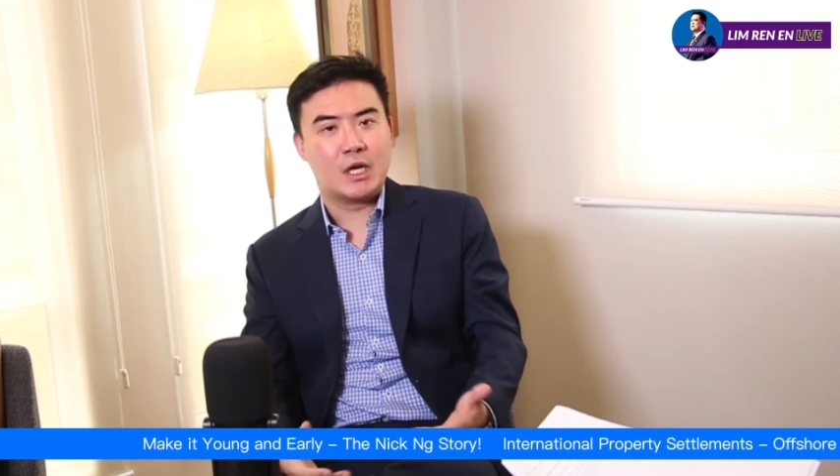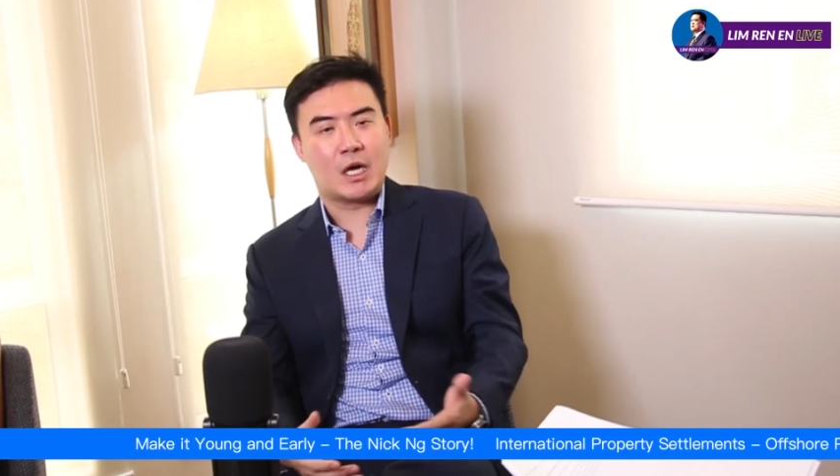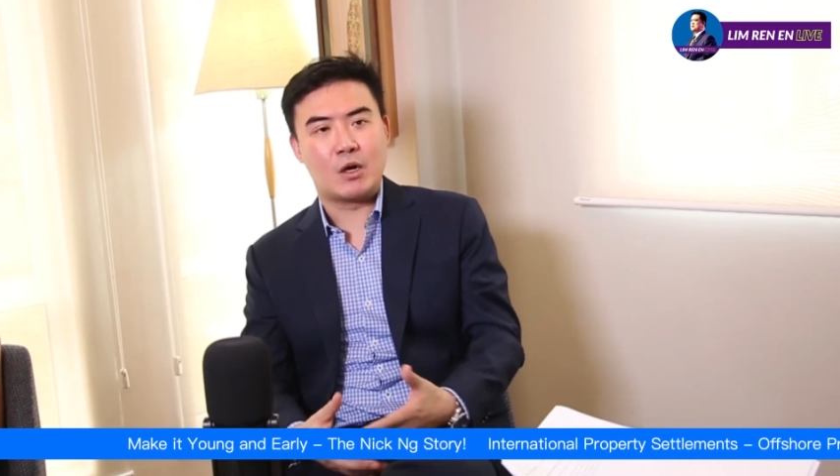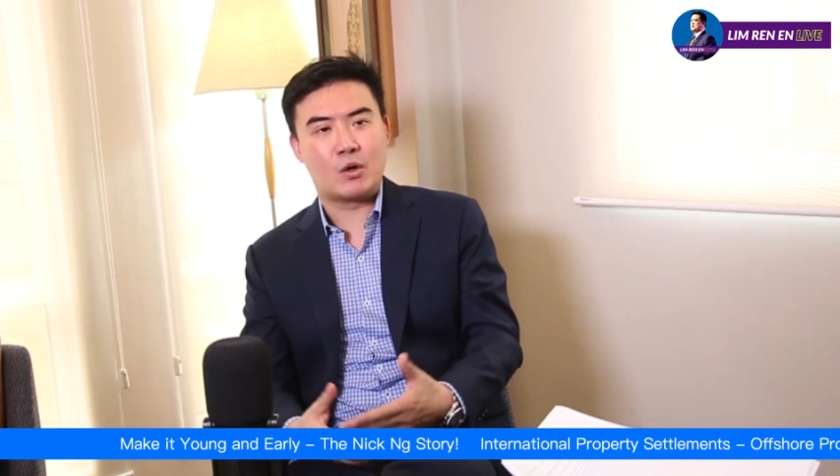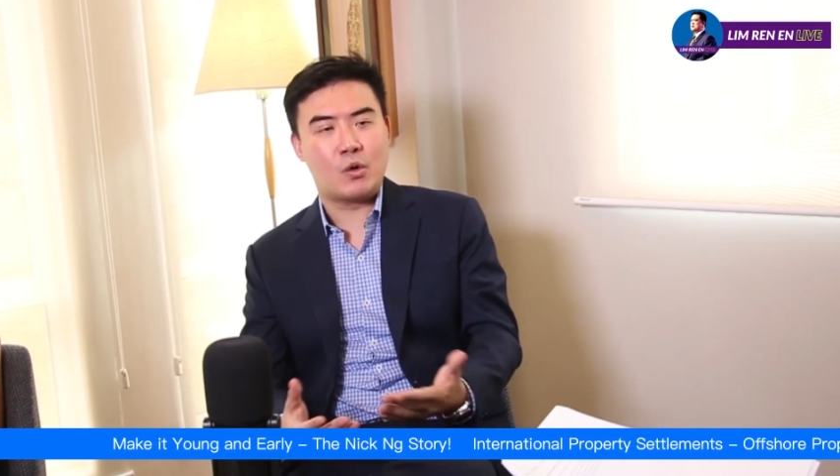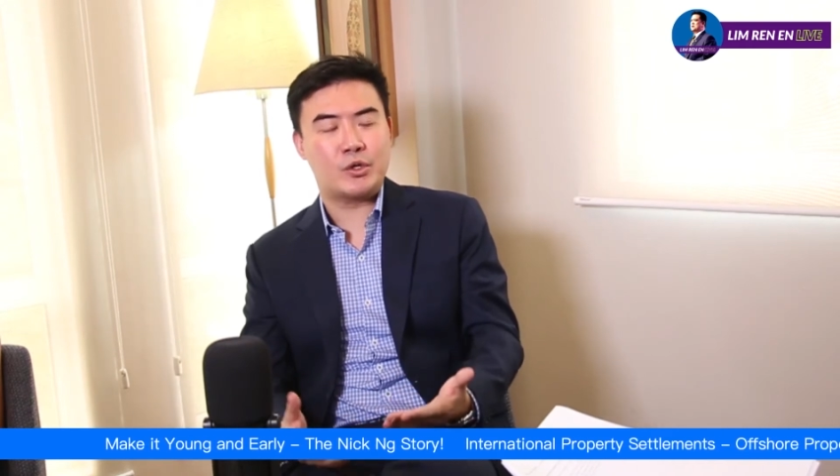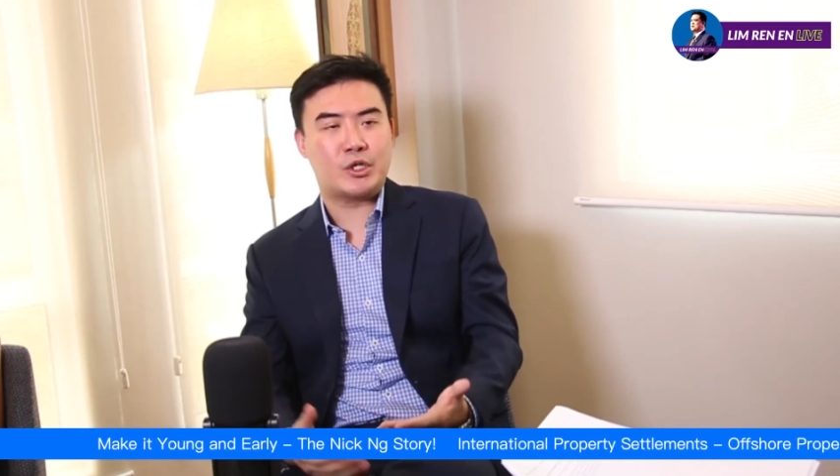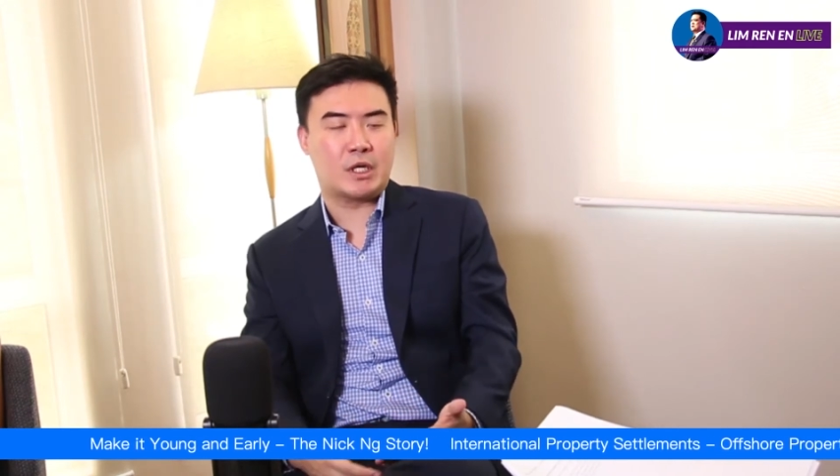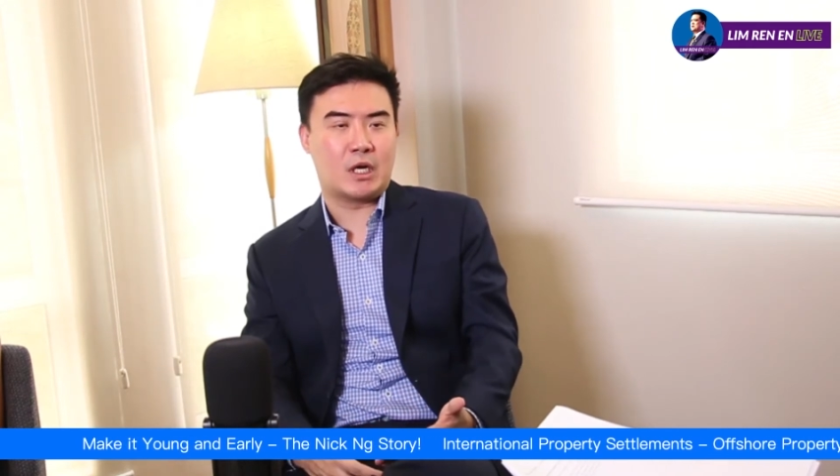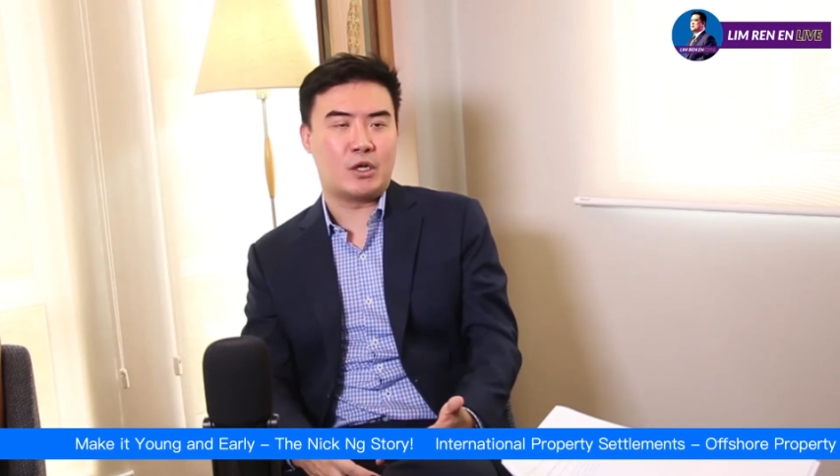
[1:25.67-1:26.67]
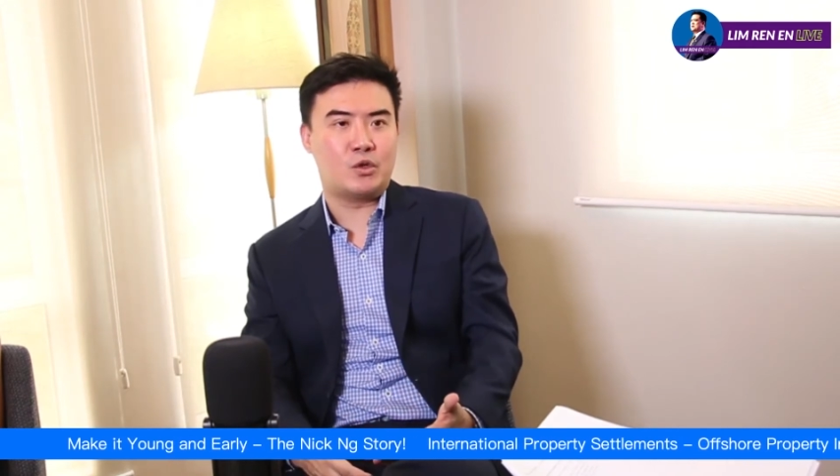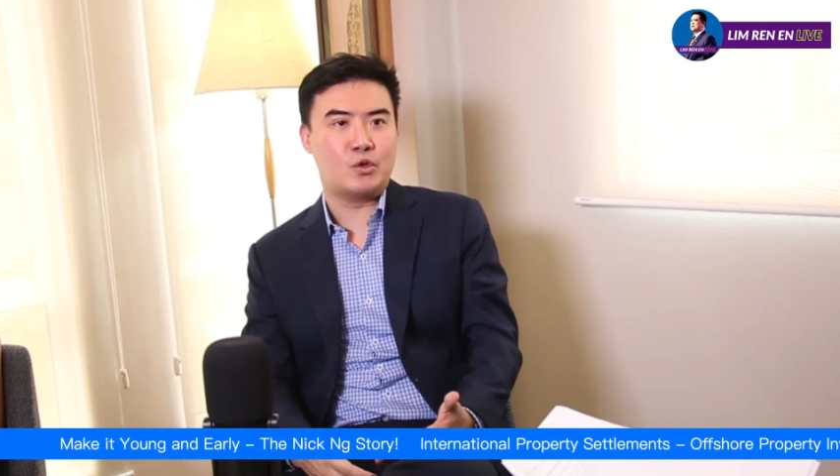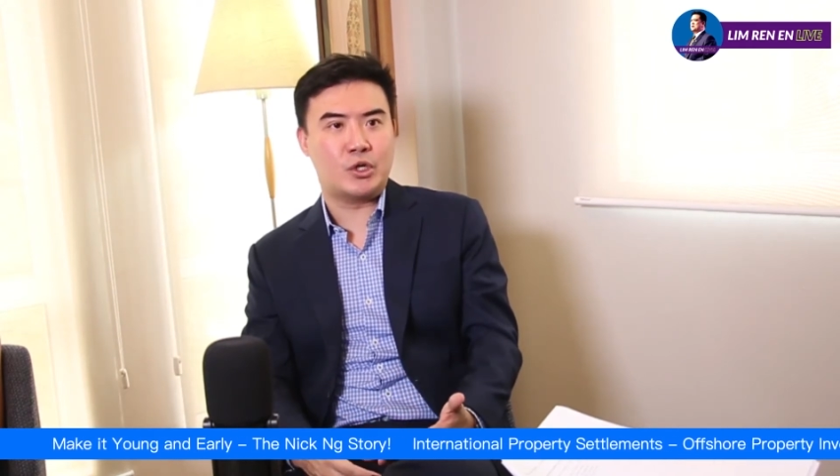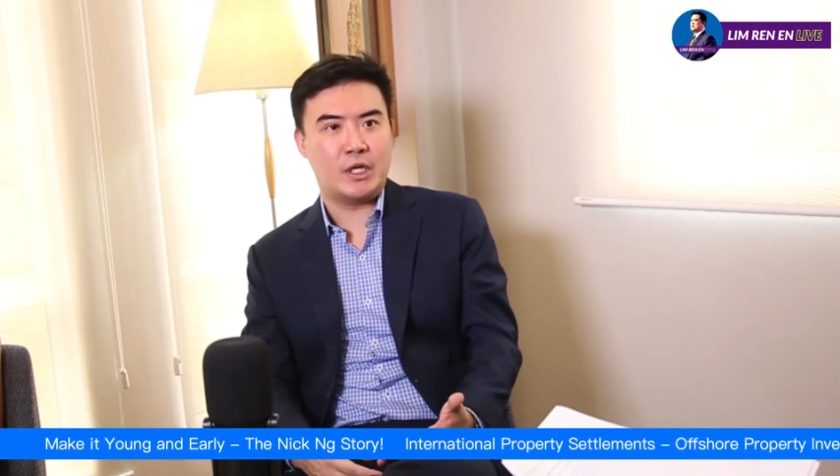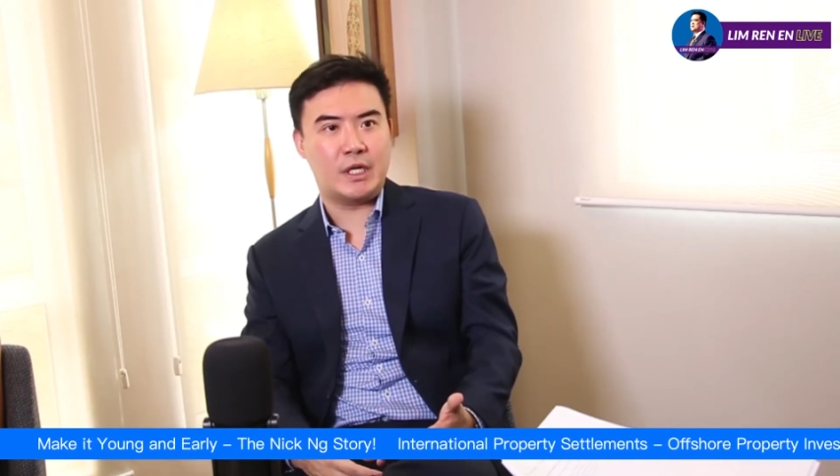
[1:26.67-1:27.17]
Our coach
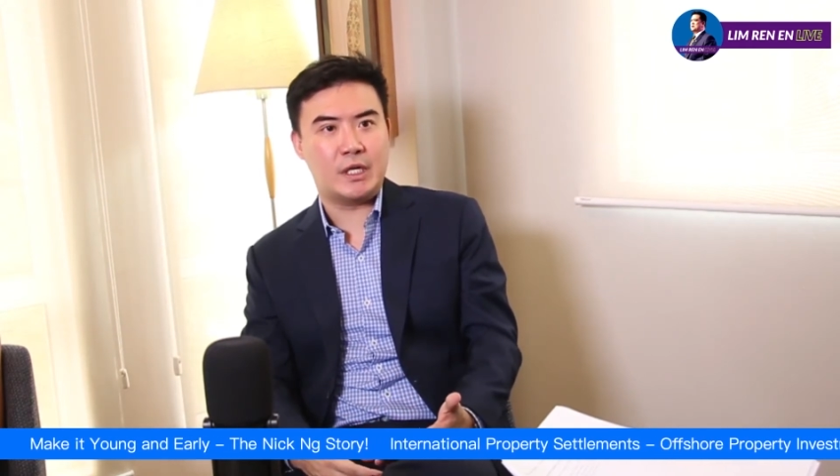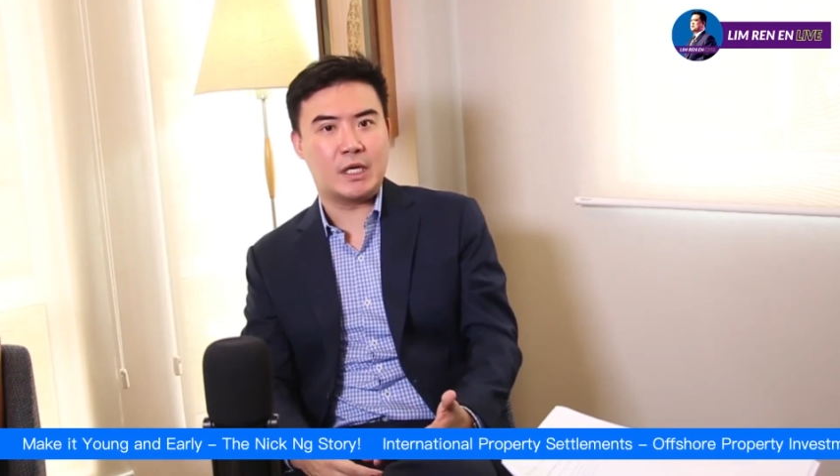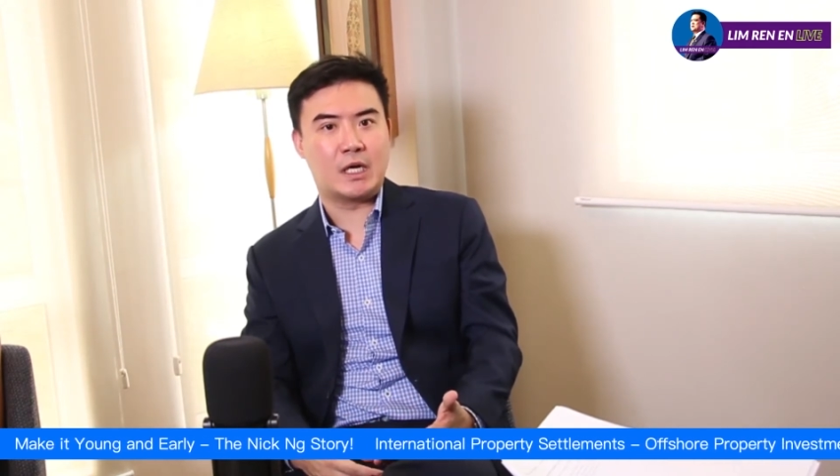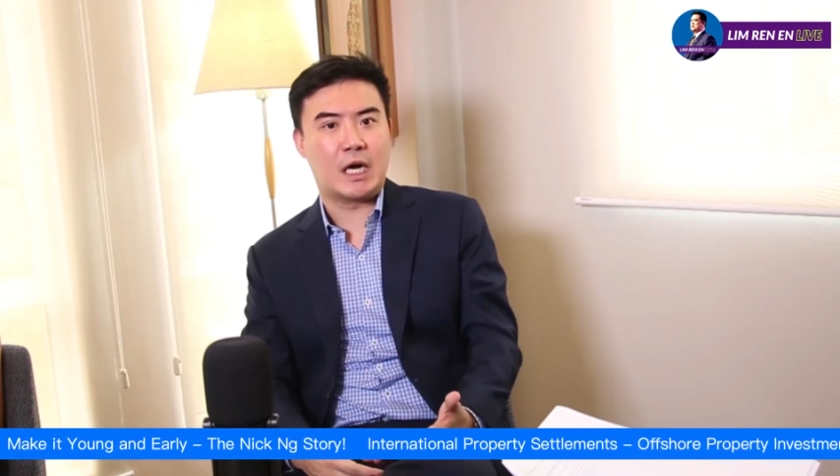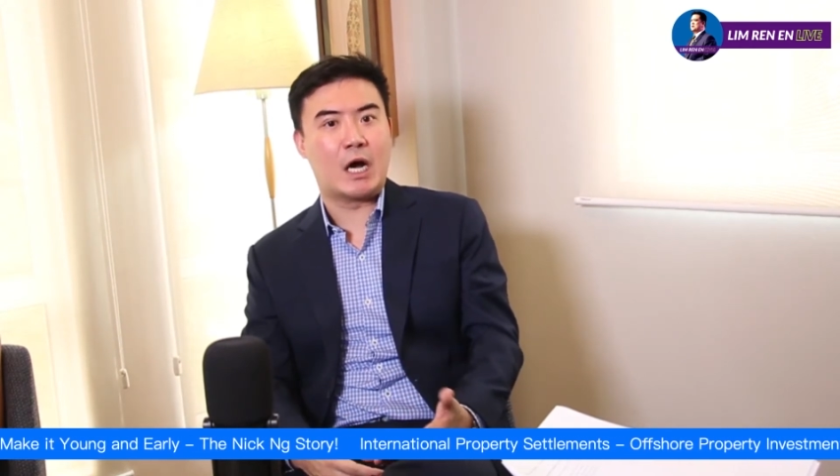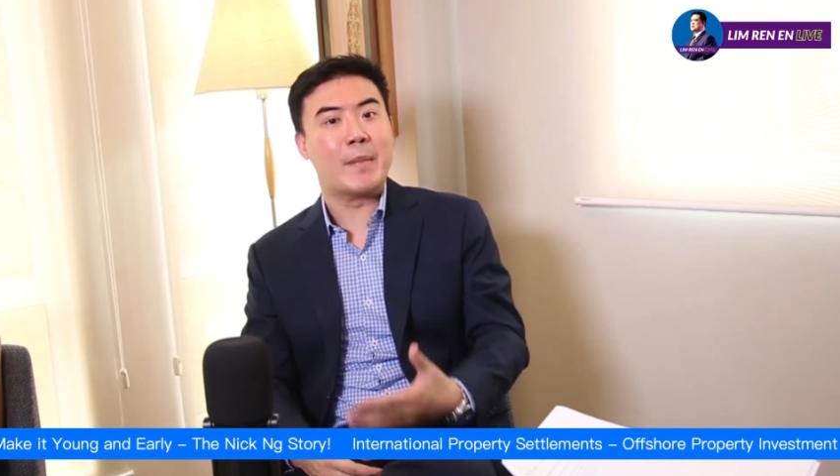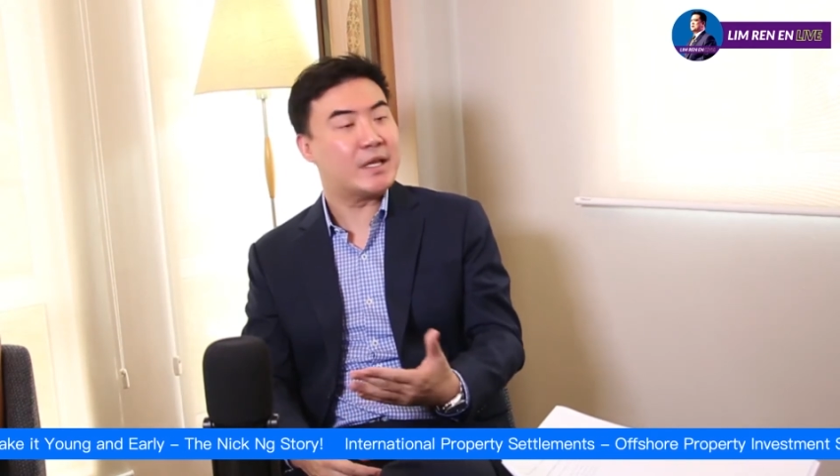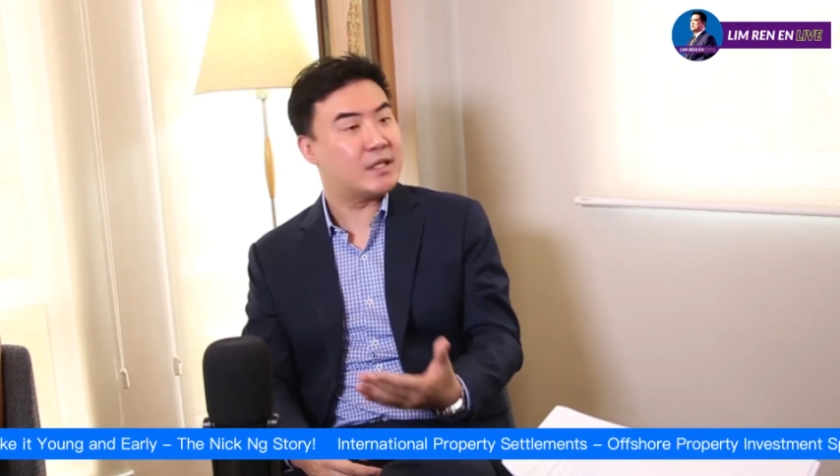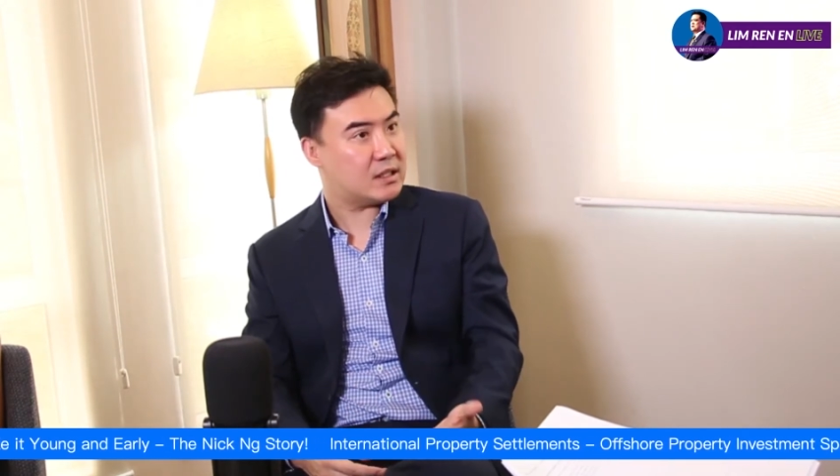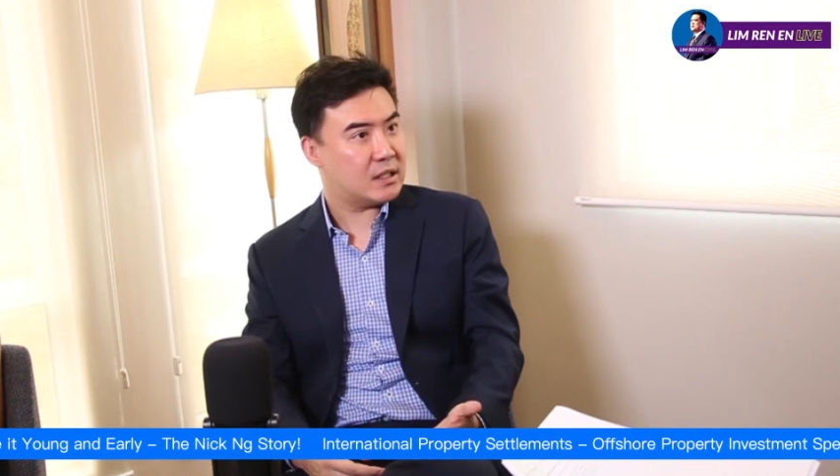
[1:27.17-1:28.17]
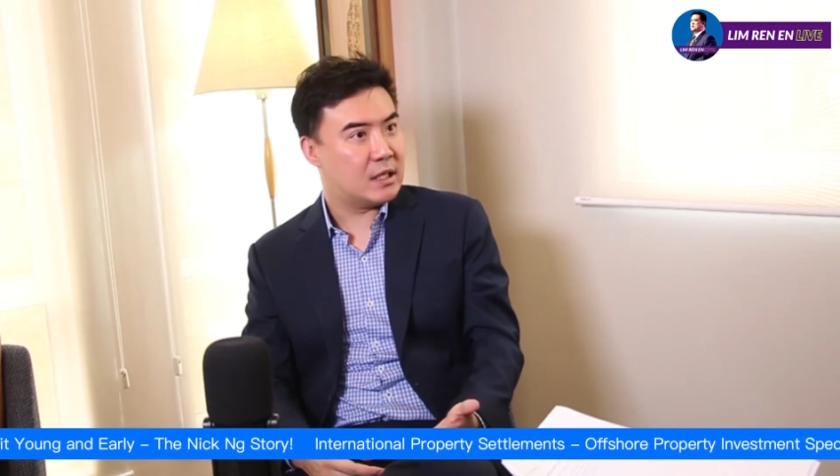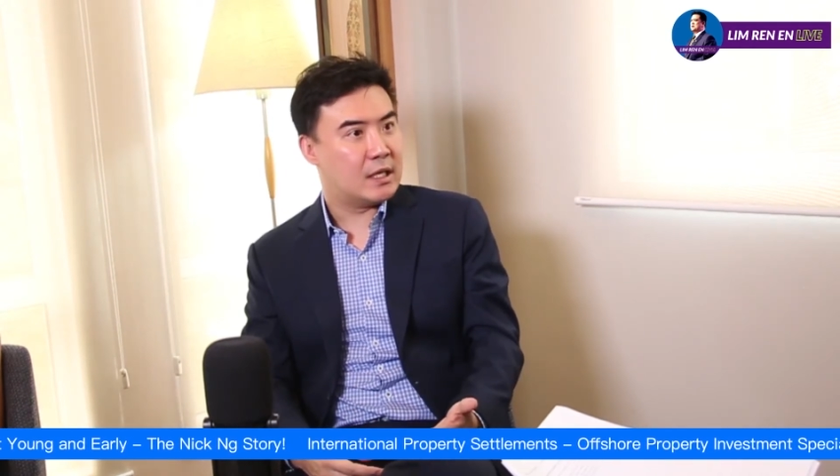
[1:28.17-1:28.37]
usually our mentor,